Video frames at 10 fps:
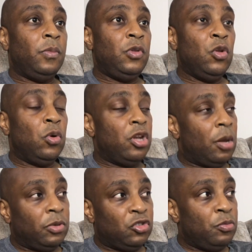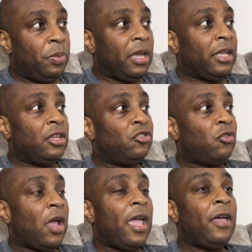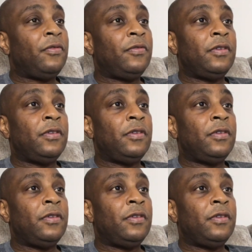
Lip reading: You were number 2 pick in the draft.